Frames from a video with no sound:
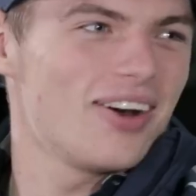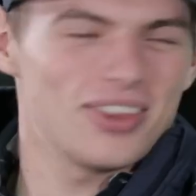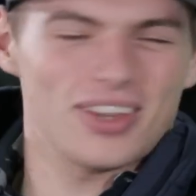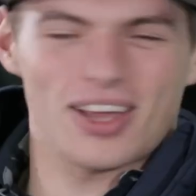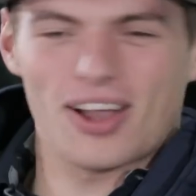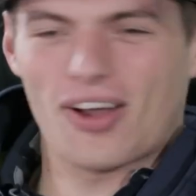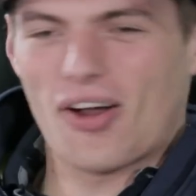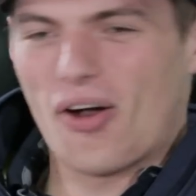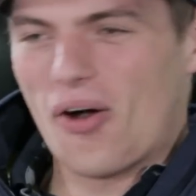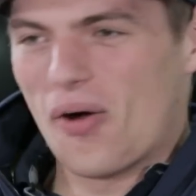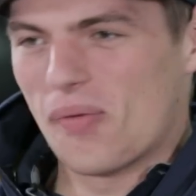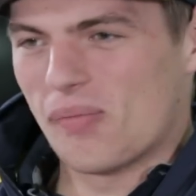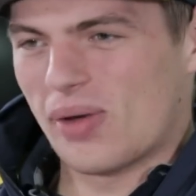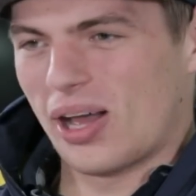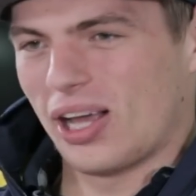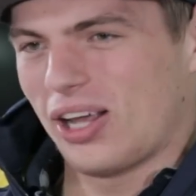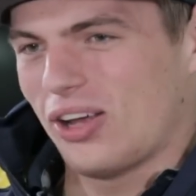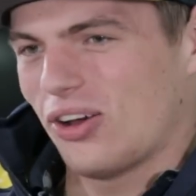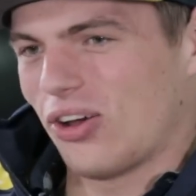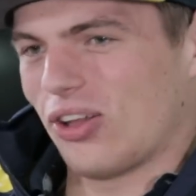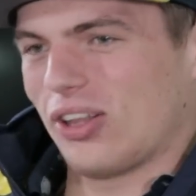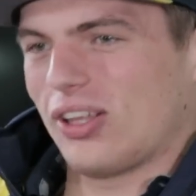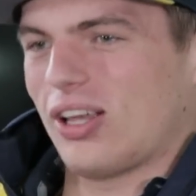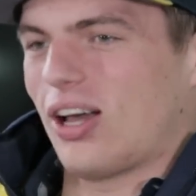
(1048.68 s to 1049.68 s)
was like, oh my
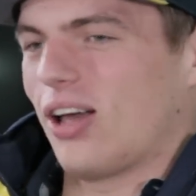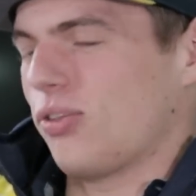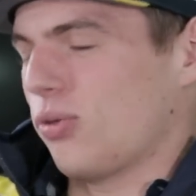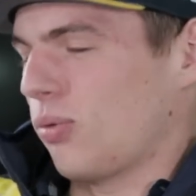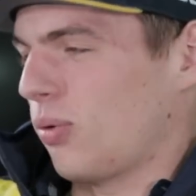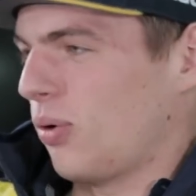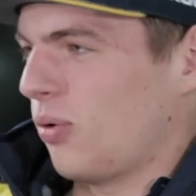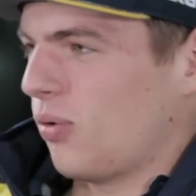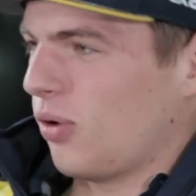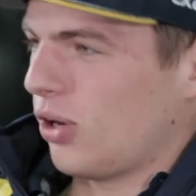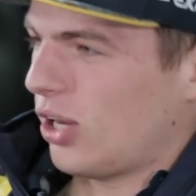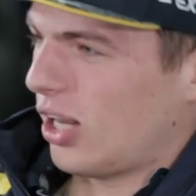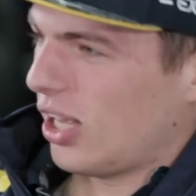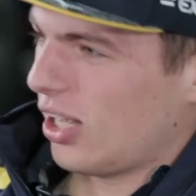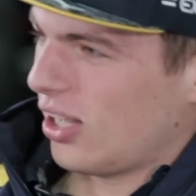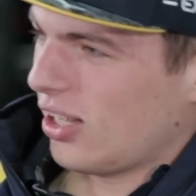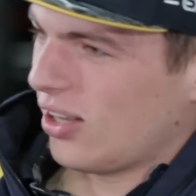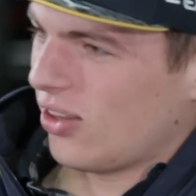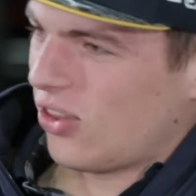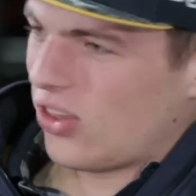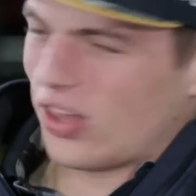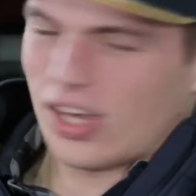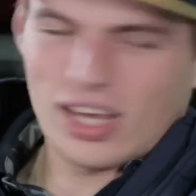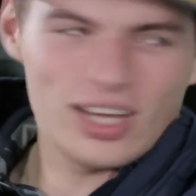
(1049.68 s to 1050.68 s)
God, guys, we were like
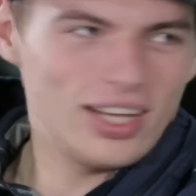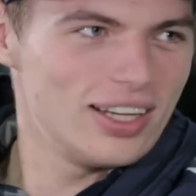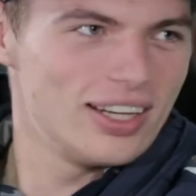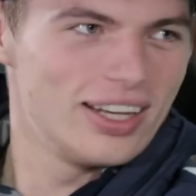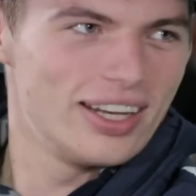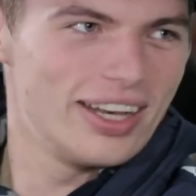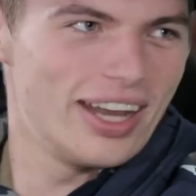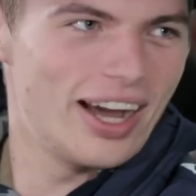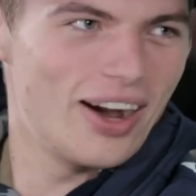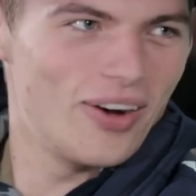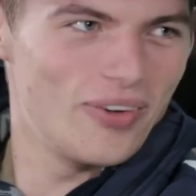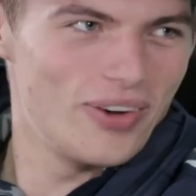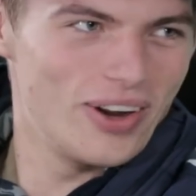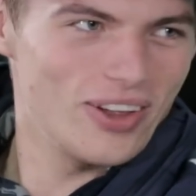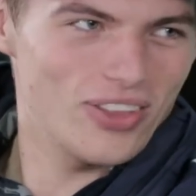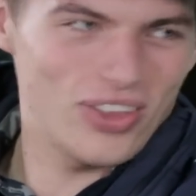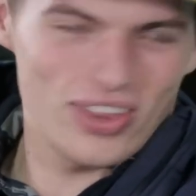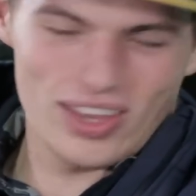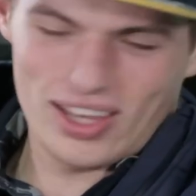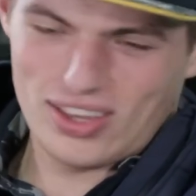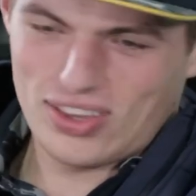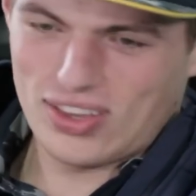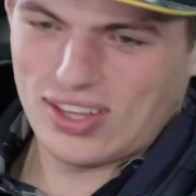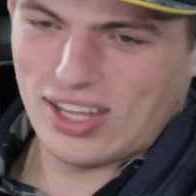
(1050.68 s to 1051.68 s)
in second and now we are
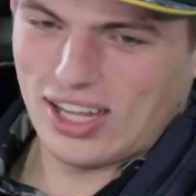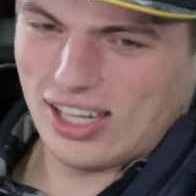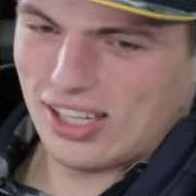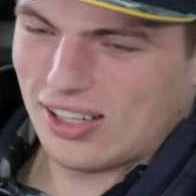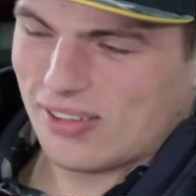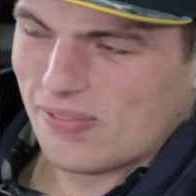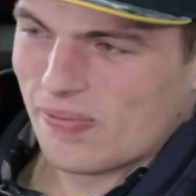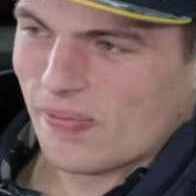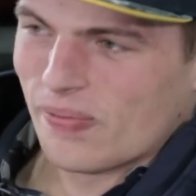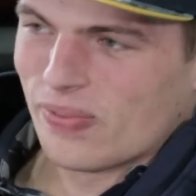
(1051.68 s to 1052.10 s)
16.